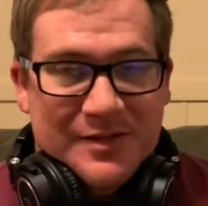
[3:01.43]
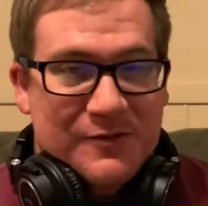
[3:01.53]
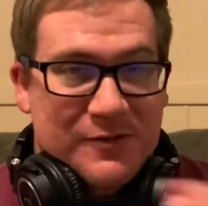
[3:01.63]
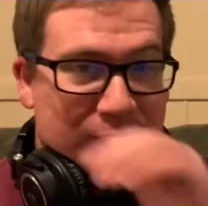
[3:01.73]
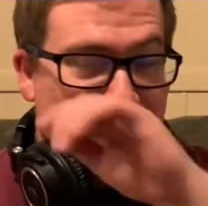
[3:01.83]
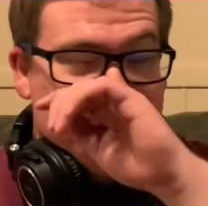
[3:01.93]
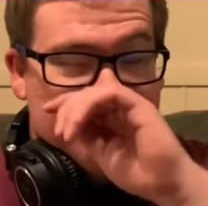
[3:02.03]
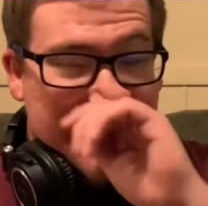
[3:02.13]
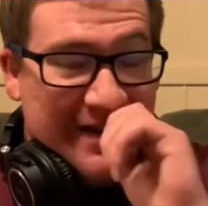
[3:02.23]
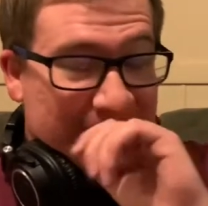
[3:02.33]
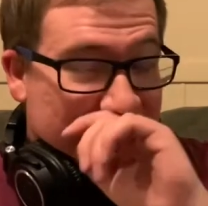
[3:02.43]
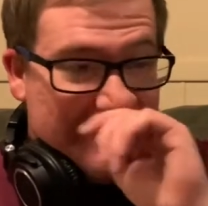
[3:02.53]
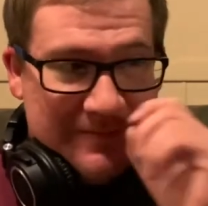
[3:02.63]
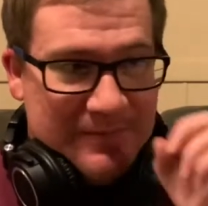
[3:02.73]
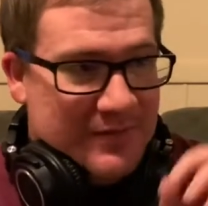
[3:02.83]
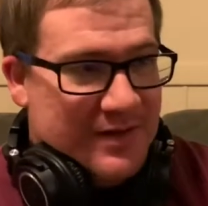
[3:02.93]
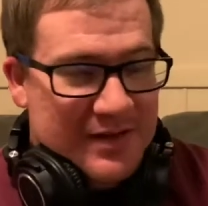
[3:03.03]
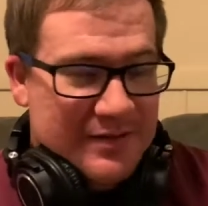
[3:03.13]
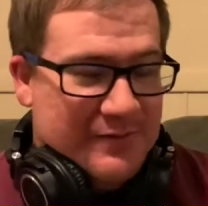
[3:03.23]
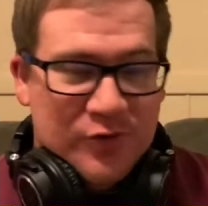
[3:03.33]
dude's voice, man,
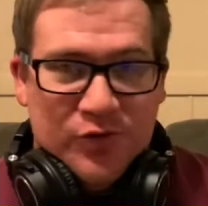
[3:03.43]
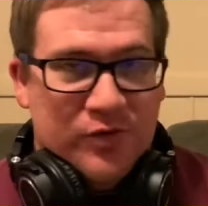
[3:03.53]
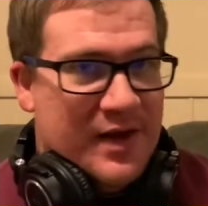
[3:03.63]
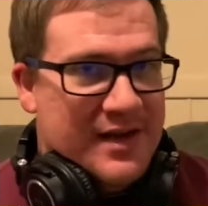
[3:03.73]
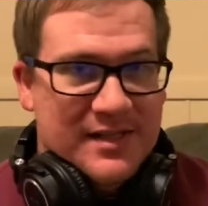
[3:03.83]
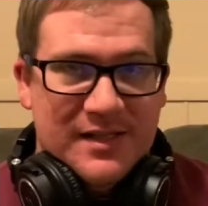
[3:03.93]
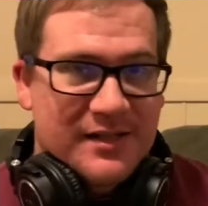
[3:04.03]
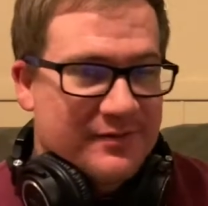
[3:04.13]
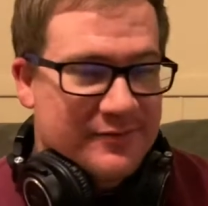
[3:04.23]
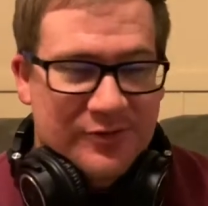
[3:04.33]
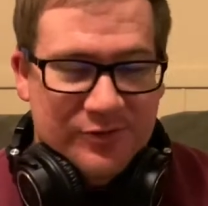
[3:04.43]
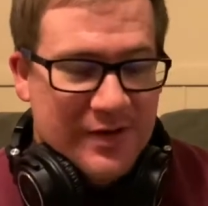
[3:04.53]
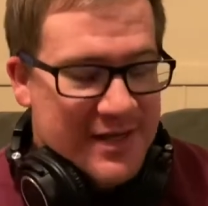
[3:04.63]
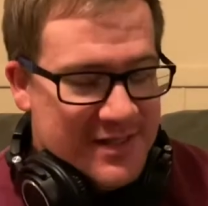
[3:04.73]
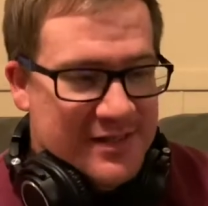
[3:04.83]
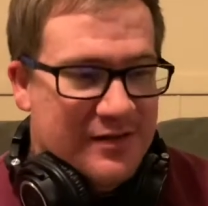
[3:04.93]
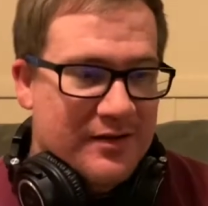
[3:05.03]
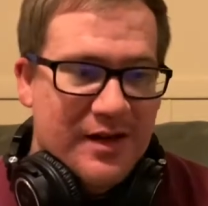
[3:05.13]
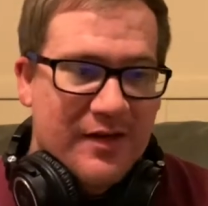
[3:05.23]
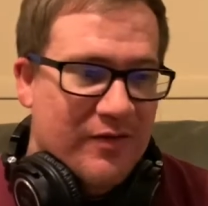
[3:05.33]
crazy, crazy good.
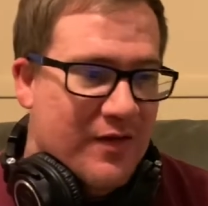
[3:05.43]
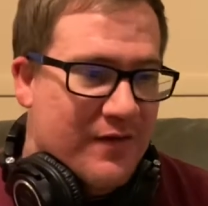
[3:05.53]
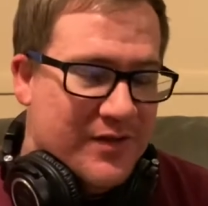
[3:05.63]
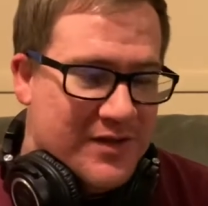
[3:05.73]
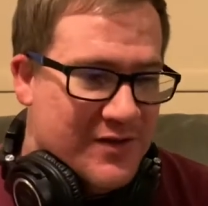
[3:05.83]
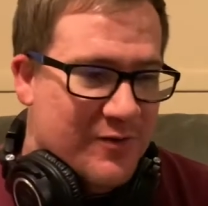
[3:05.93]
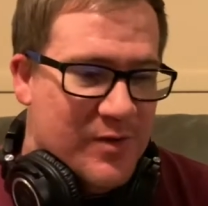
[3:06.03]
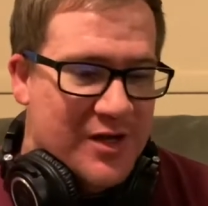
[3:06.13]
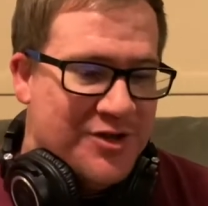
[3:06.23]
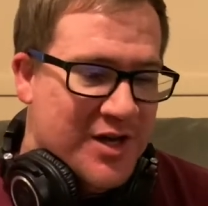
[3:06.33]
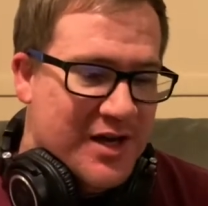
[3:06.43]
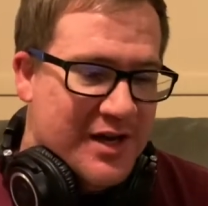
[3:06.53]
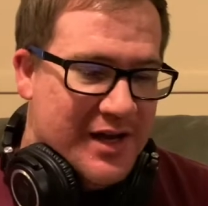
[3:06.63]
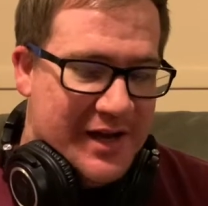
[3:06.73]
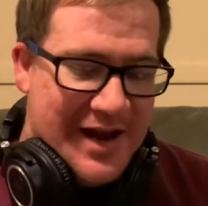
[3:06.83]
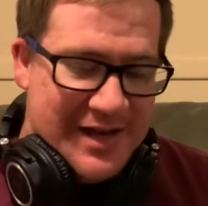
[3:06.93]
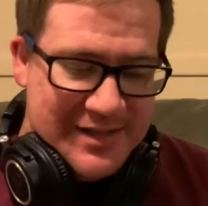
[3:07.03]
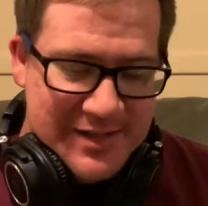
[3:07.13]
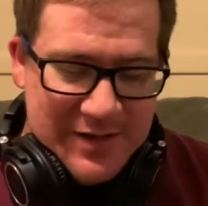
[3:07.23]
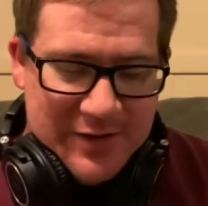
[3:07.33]
I love it so much. And he
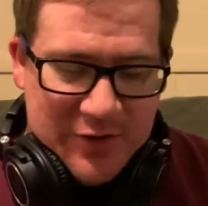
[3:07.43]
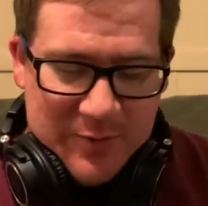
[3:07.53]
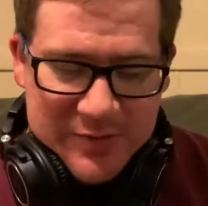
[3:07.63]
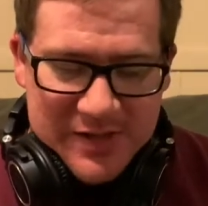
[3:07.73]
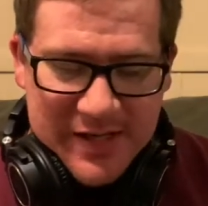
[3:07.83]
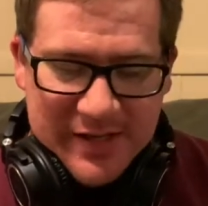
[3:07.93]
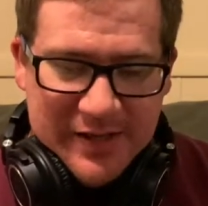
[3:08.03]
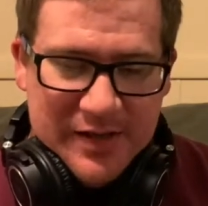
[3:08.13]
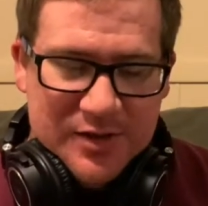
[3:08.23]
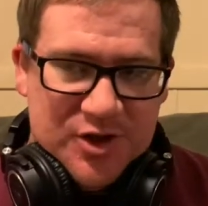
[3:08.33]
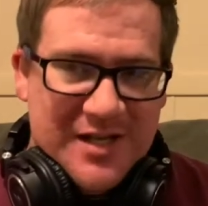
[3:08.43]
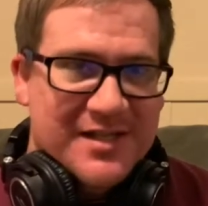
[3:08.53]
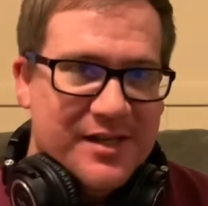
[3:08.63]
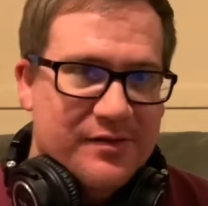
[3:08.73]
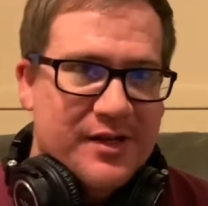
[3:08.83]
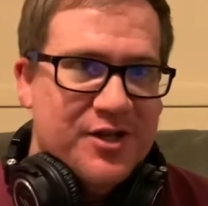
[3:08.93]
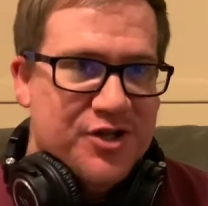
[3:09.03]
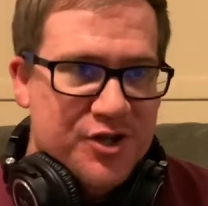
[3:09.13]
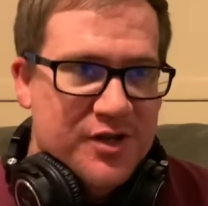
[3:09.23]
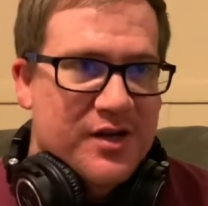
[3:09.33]
has almost like a Jesse
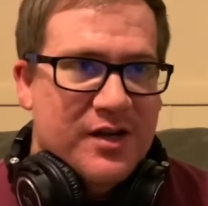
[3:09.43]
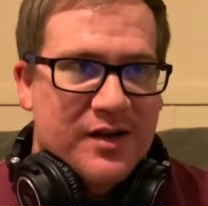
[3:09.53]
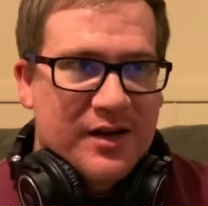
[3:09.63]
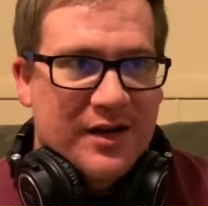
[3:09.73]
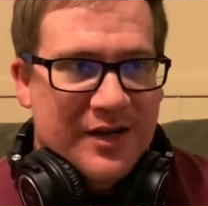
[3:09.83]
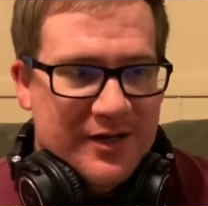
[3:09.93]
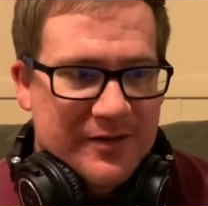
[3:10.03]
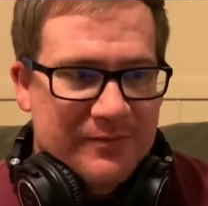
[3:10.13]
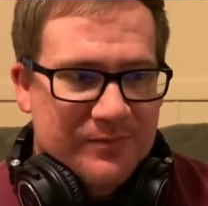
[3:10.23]
Leach sound